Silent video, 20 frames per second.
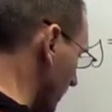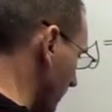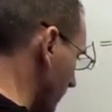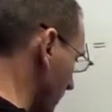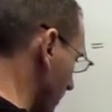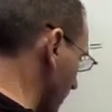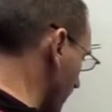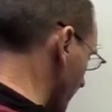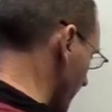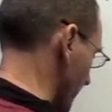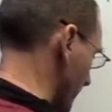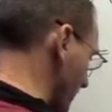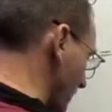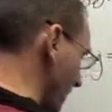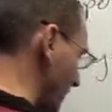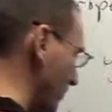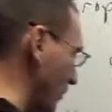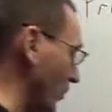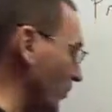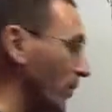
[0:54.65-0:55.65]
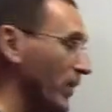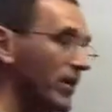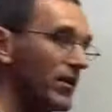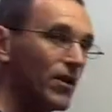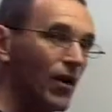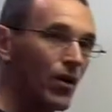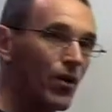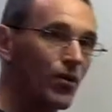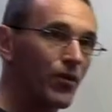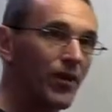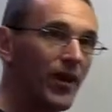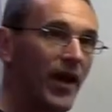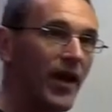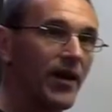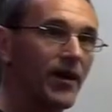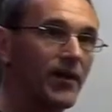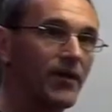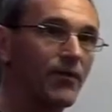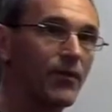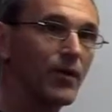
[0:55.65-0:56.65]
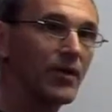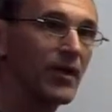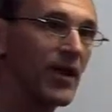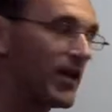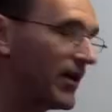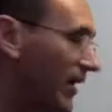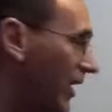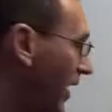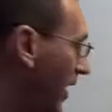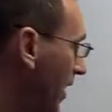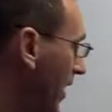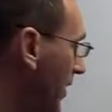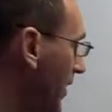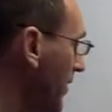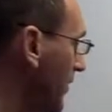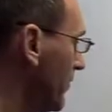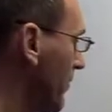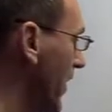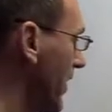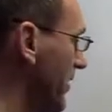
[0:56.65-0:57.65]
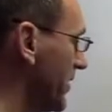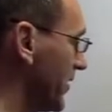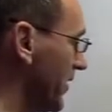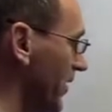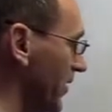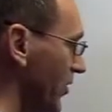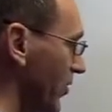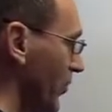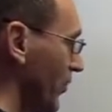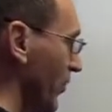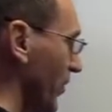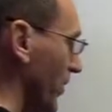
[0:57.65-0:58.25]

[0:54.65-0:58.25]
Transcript: So for example, we know that if we take a raised to the u